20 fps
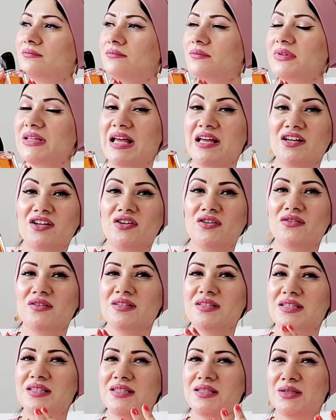
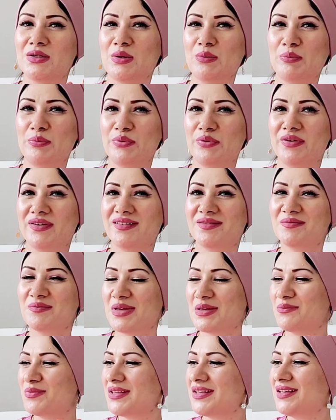blackcurrant syrup,
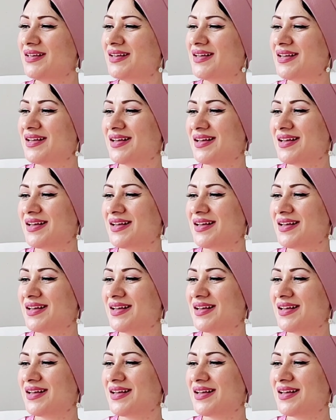maybe.